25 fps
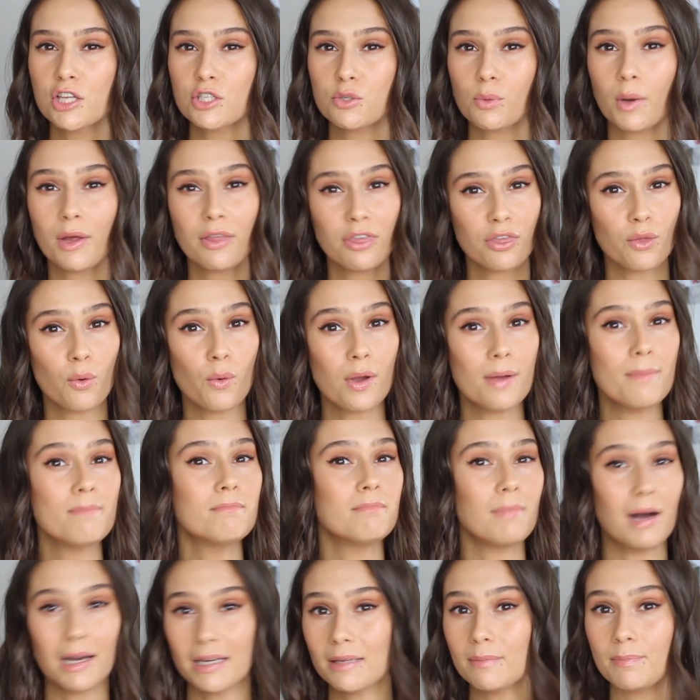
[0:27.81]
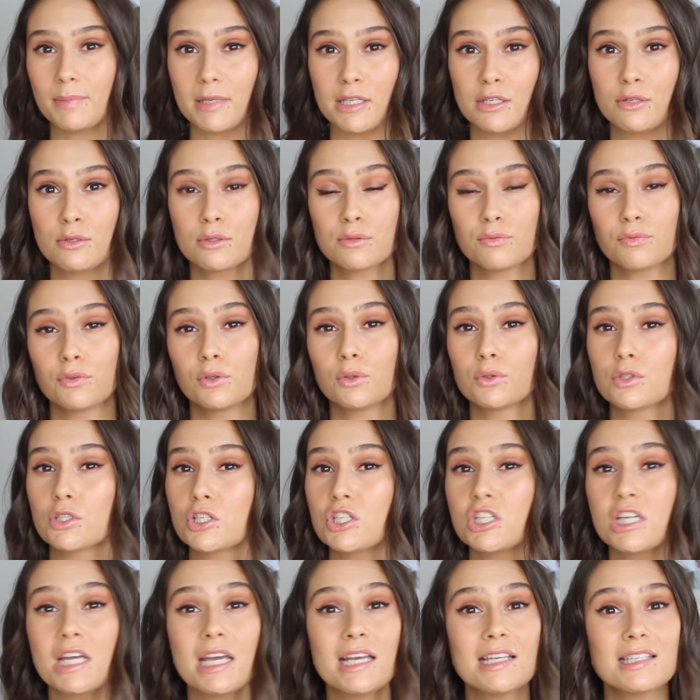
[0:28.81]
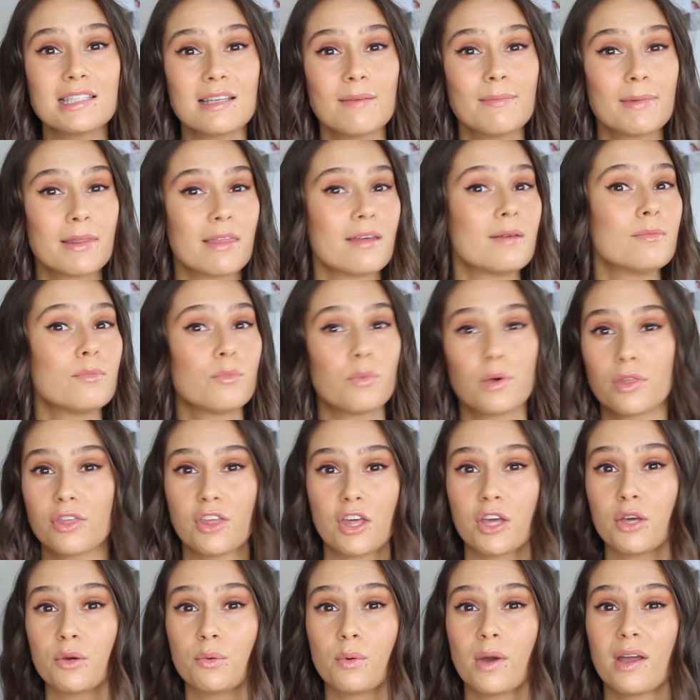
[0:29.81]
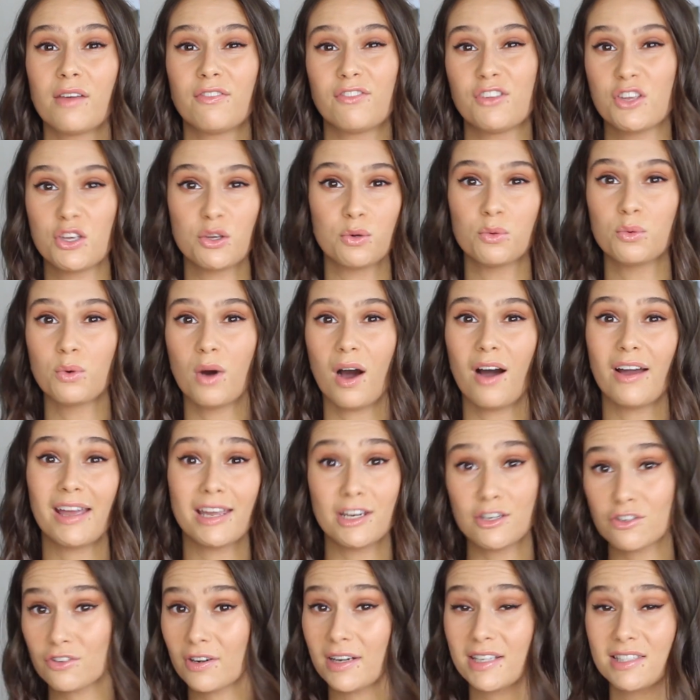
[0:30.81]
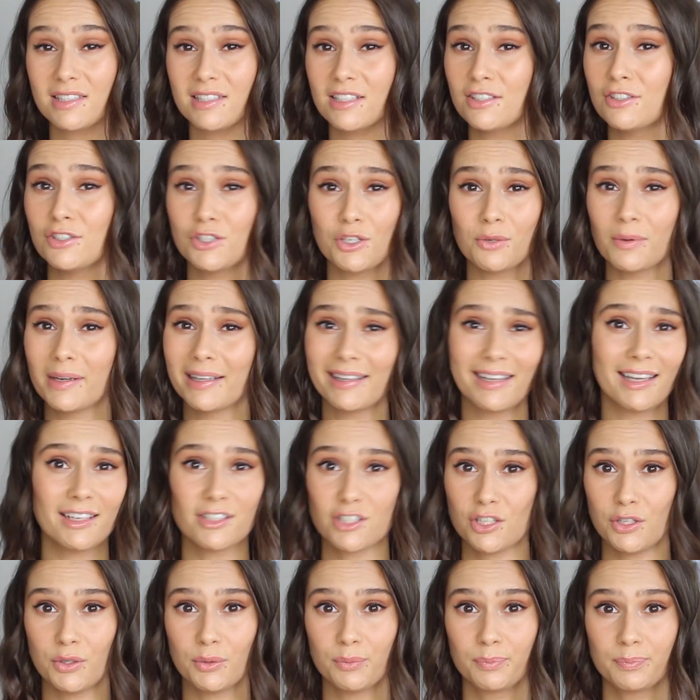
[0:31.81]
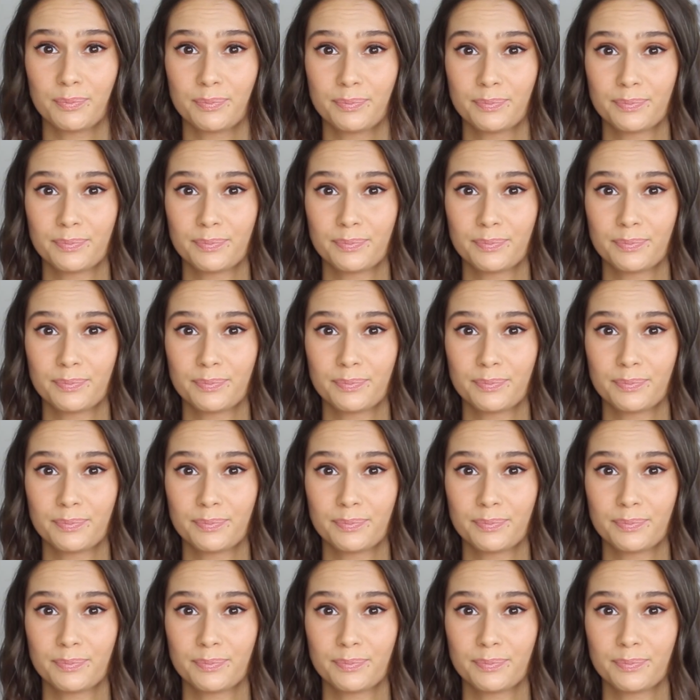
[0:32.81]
so I thought it might be useful to share some of them with you if you are interested in doing that too.